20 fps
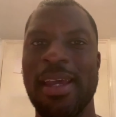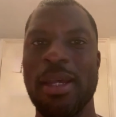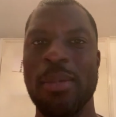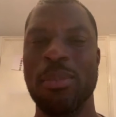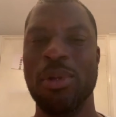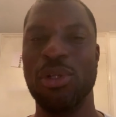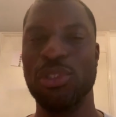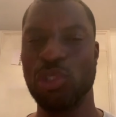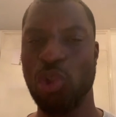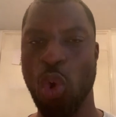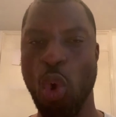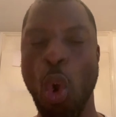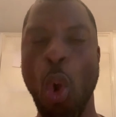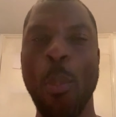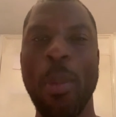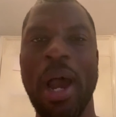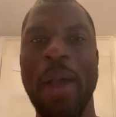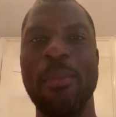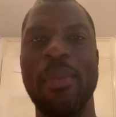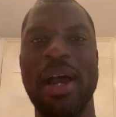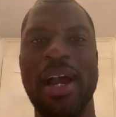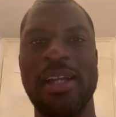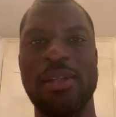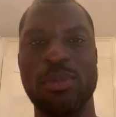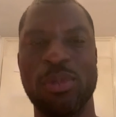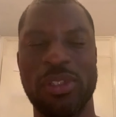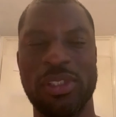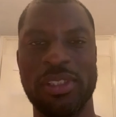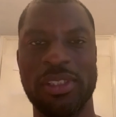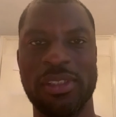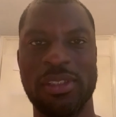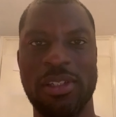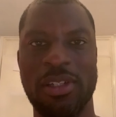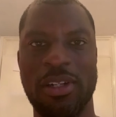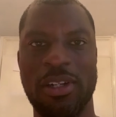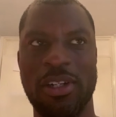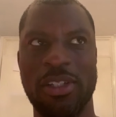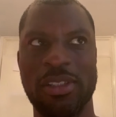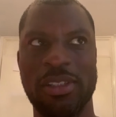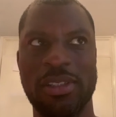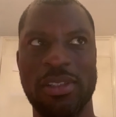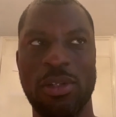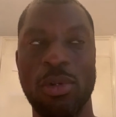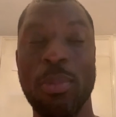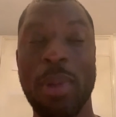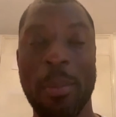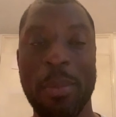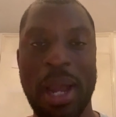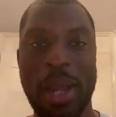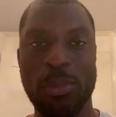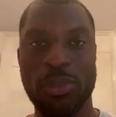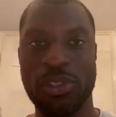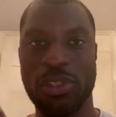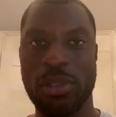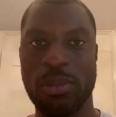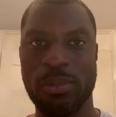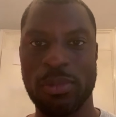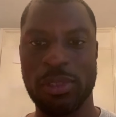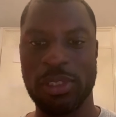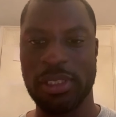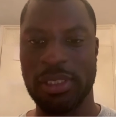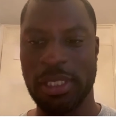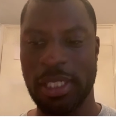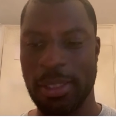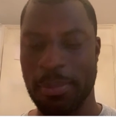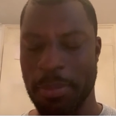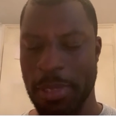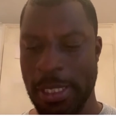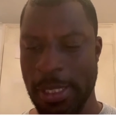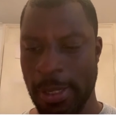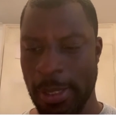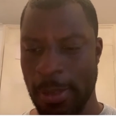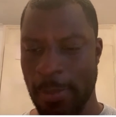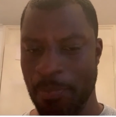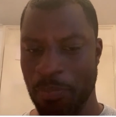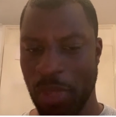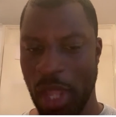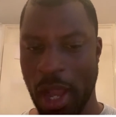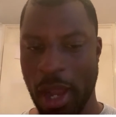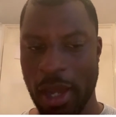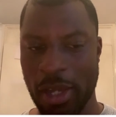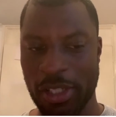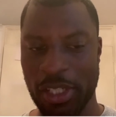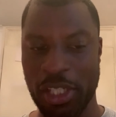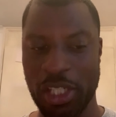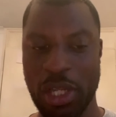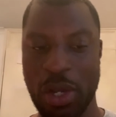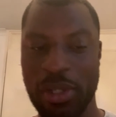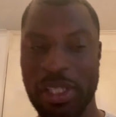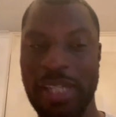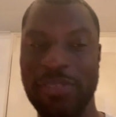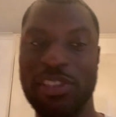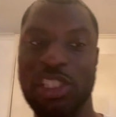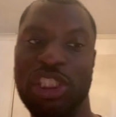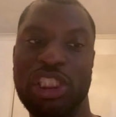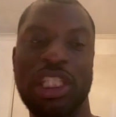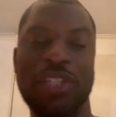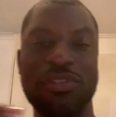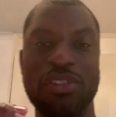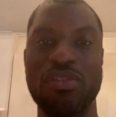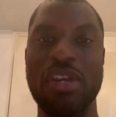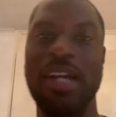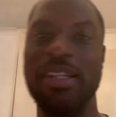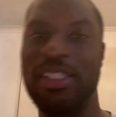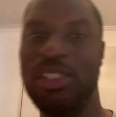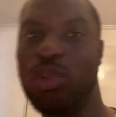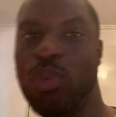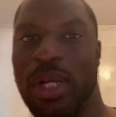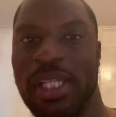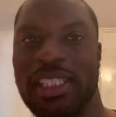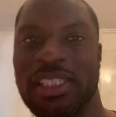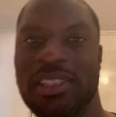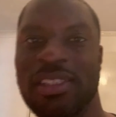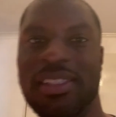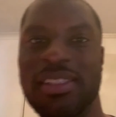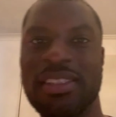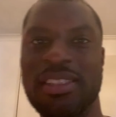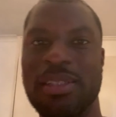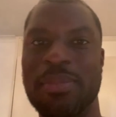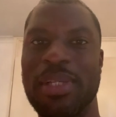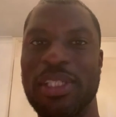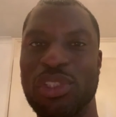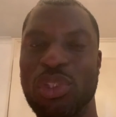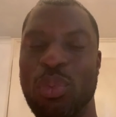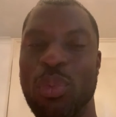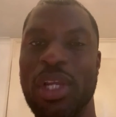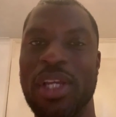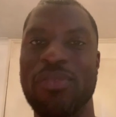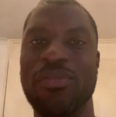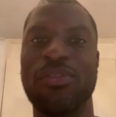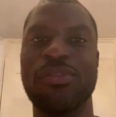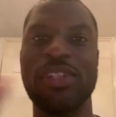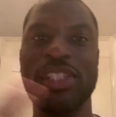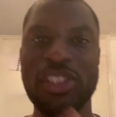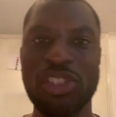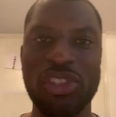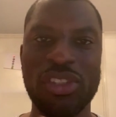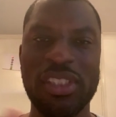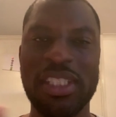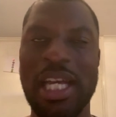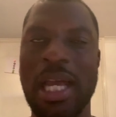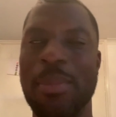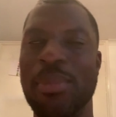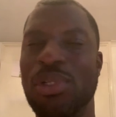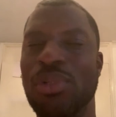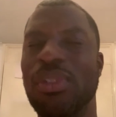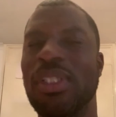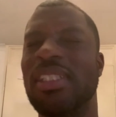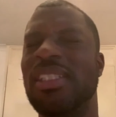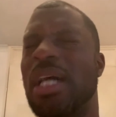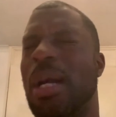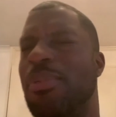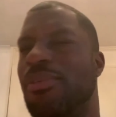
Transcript: because all my mind was on was I'm going to have to shift around these questions to make sure we can finish on time and all these type